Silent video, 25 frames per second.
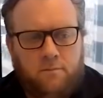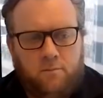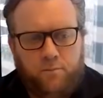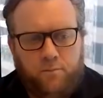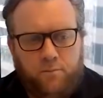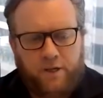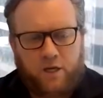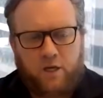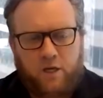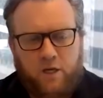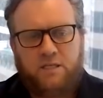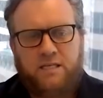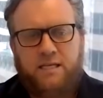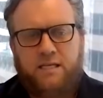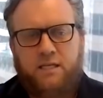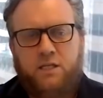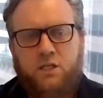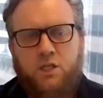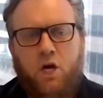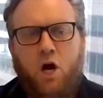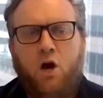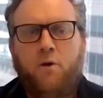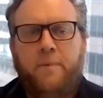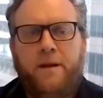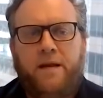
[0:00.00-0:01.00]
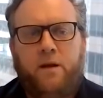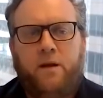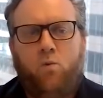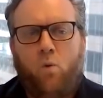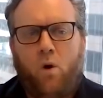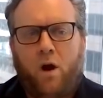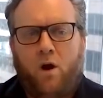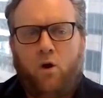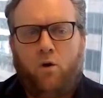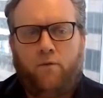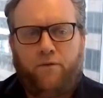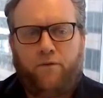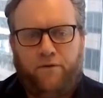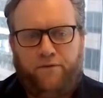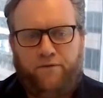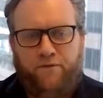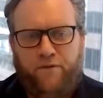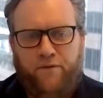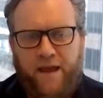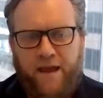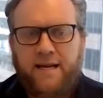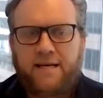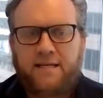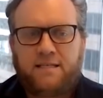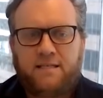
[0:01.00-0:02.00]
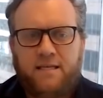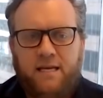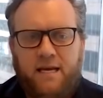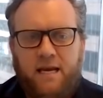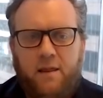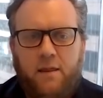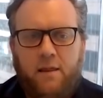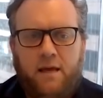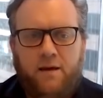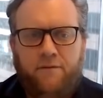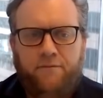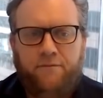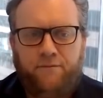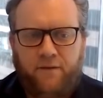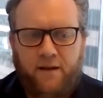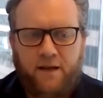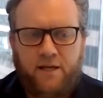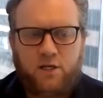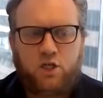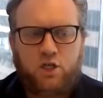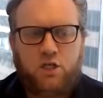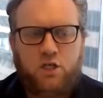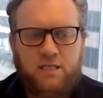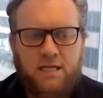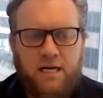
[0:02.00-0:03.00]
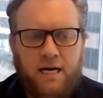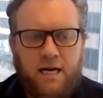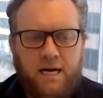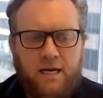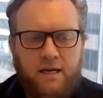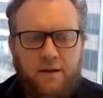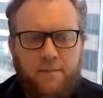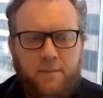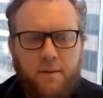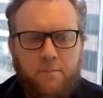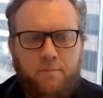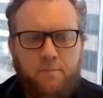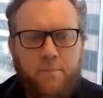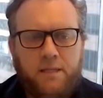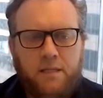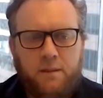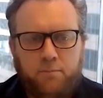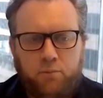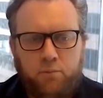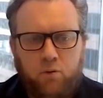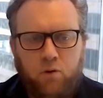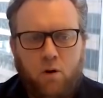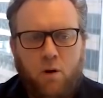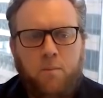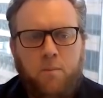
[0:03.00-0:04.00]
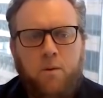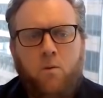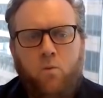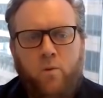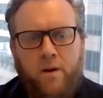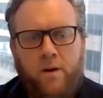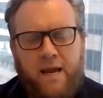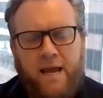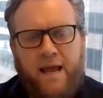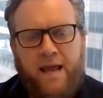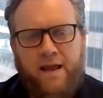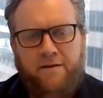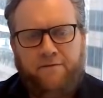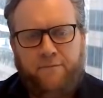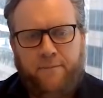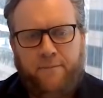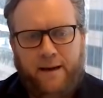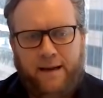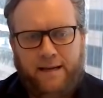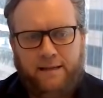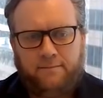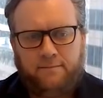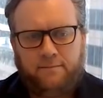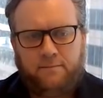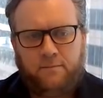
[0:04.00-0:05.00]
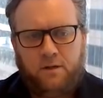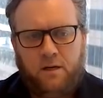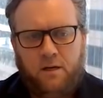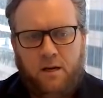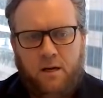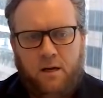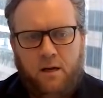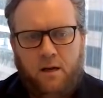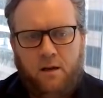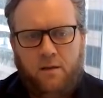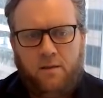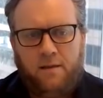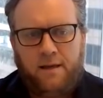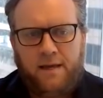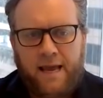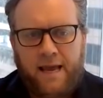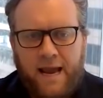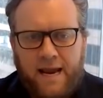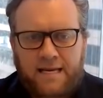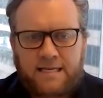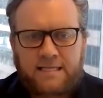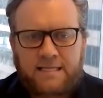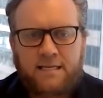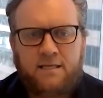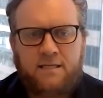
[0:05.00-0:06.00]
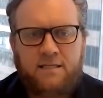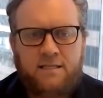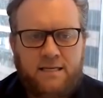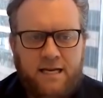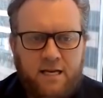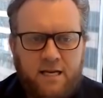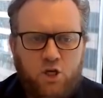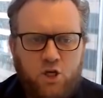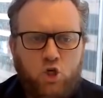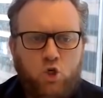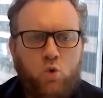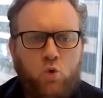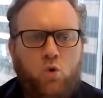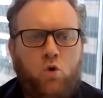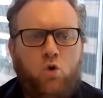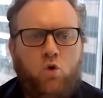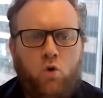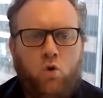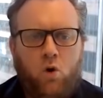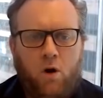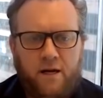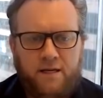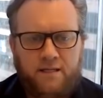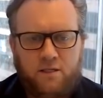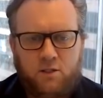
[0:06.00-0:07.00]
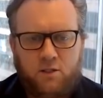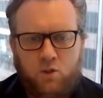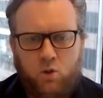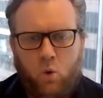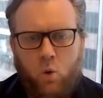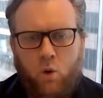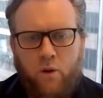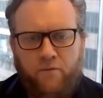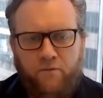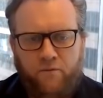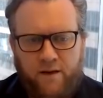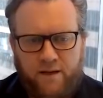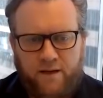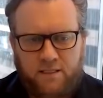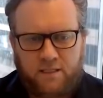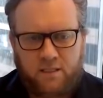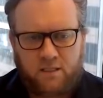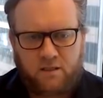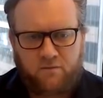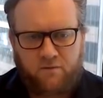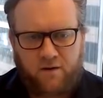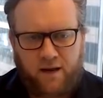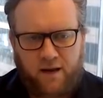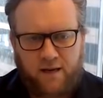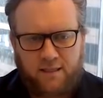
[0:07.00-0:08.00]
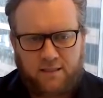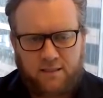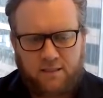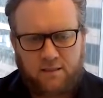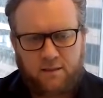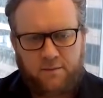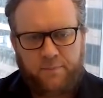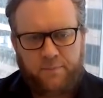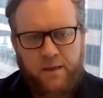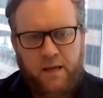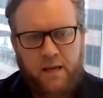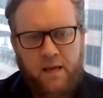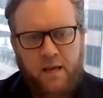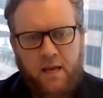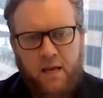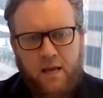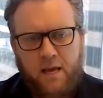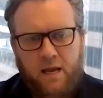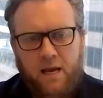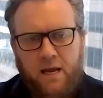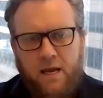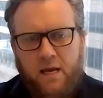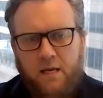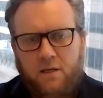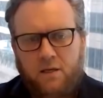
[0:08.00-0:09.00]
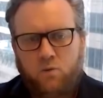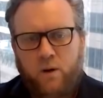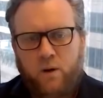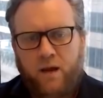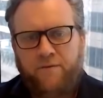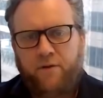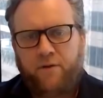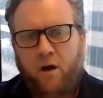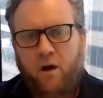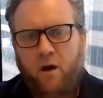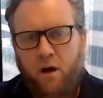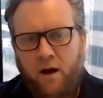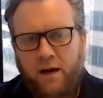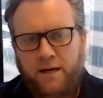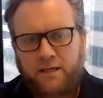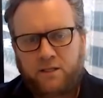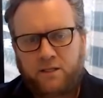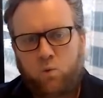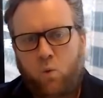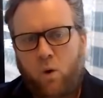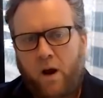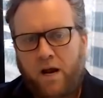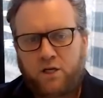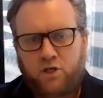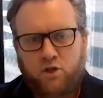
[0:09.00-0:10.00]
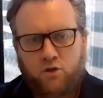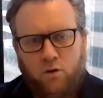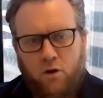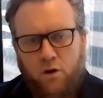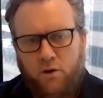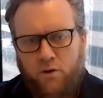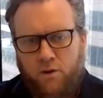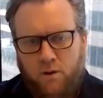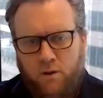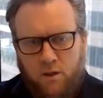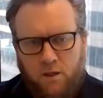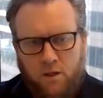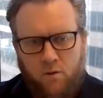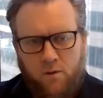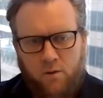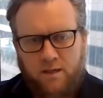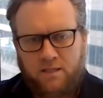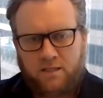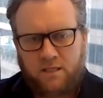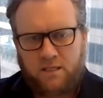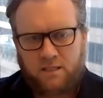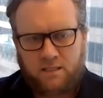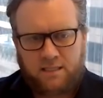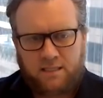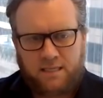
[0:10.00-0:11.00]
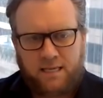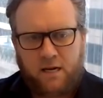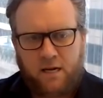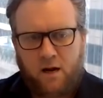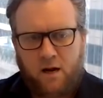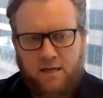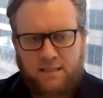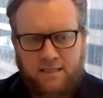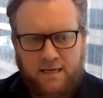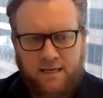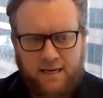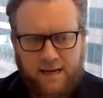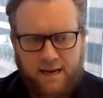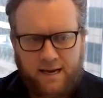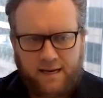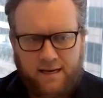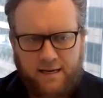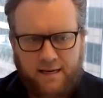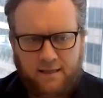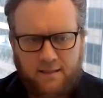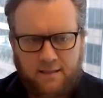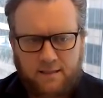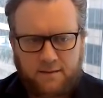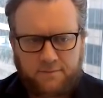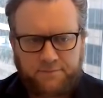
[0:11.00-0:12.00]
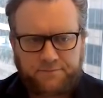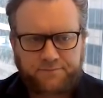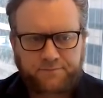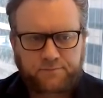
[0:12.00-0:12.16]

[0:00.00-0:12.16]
because there's so many one-off effects in the inflation data. But the problem we have, mate, the existential crisis all investors face is we have the highest wage growth in the US since the 1980s.